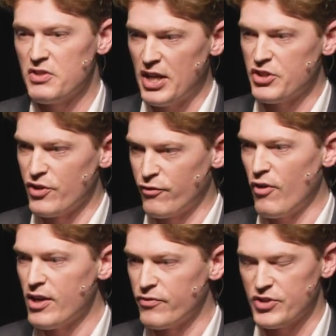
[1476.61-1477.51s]
that's actually a
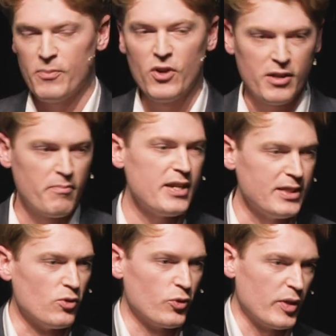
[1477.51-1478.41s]
front for some kind of
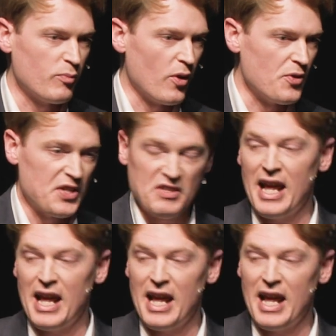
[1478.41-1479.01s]
money laundering process.